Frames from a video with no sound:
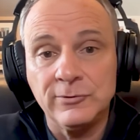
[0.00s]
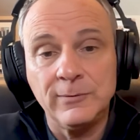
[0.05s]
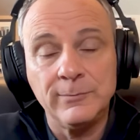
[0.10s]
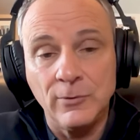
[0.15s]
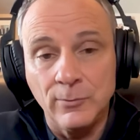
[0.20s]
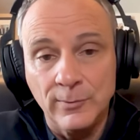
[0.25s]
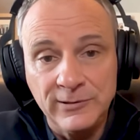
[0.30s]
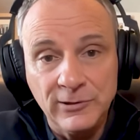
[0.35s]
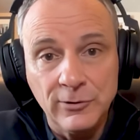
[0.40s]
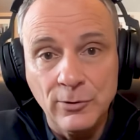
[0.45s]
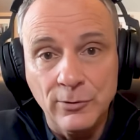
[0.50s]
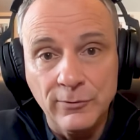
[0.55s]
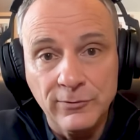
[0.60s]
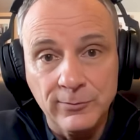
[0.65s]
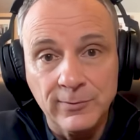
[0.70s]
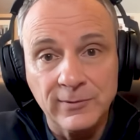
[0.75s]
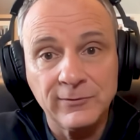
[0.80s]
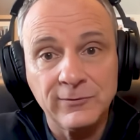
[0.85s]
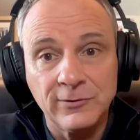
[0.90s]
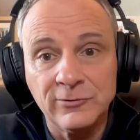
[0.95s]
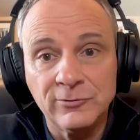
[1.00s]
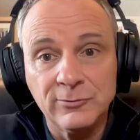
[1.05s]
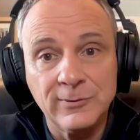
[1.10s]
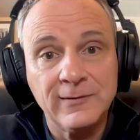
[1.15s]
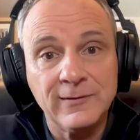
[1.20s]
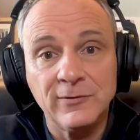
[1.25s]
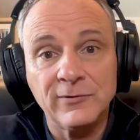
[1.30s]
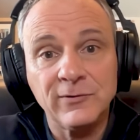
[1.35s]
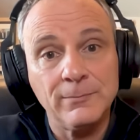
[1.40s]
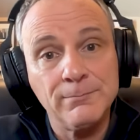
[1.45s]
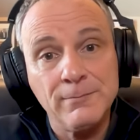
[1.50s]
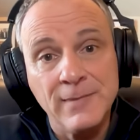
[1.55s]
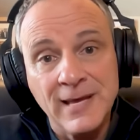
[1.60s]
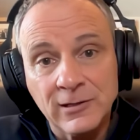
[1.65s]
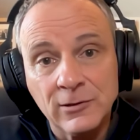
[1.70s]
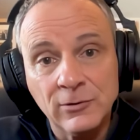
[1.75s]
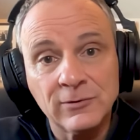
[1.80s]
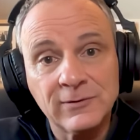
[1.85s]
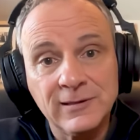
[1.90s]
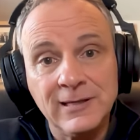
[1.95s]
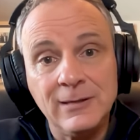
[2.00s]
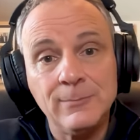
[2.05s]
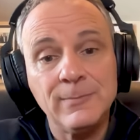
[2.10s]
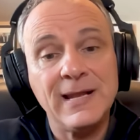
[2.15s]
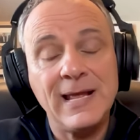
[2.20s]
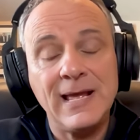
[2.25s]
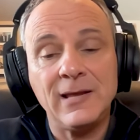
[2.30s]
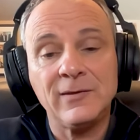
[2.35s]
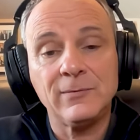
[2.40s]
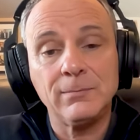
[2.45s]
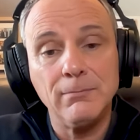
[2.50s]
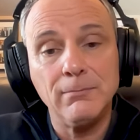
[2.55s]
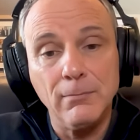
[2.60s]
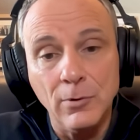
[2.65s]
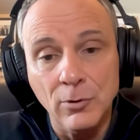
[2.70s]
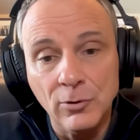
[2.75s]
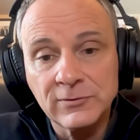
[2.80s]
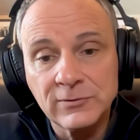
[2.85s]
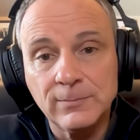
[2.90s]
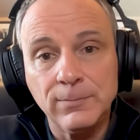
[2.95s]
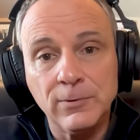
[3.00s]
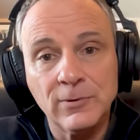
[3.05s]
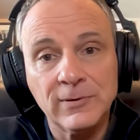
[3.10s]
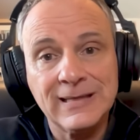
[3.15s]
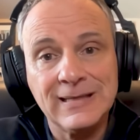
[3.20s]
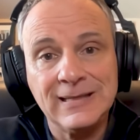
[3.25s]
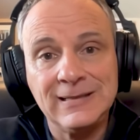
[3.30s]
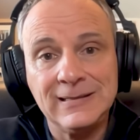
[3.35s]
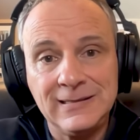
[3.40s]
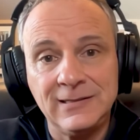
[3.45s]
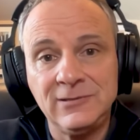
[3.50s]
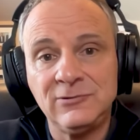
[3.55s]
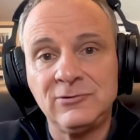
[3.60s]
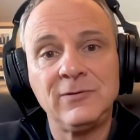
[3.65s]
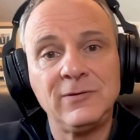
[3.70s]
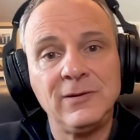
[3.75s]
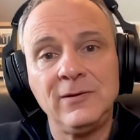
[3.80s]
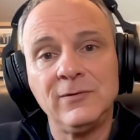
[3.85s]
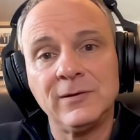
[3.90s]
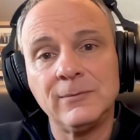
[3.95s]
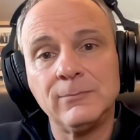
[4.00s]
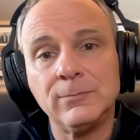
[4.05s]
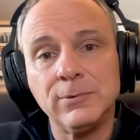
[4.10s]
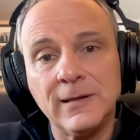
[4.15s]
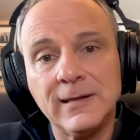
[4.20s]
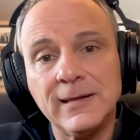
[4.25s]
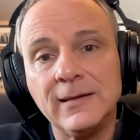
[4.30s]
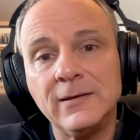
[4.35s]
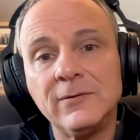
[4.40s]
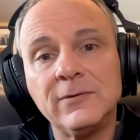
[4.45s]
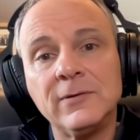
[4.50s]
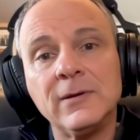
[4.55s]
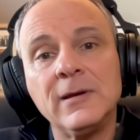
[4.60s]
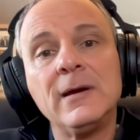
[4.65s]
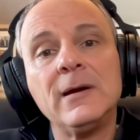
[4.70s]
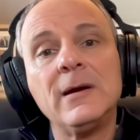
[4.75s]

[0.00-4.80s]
but when you go through a surgery, there's a medical team that has multiple contingencies in place.